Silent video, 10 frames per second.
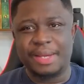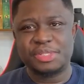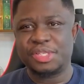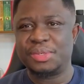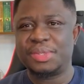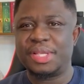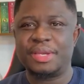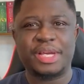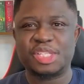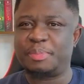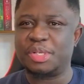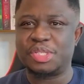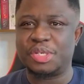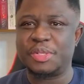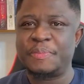Absolutely, you're spot
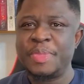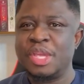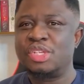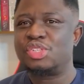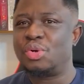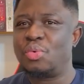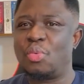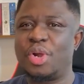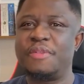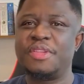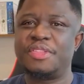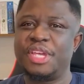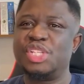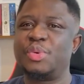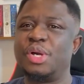on. So one of the
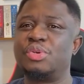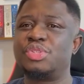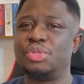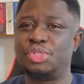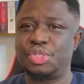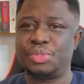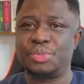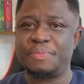things we also do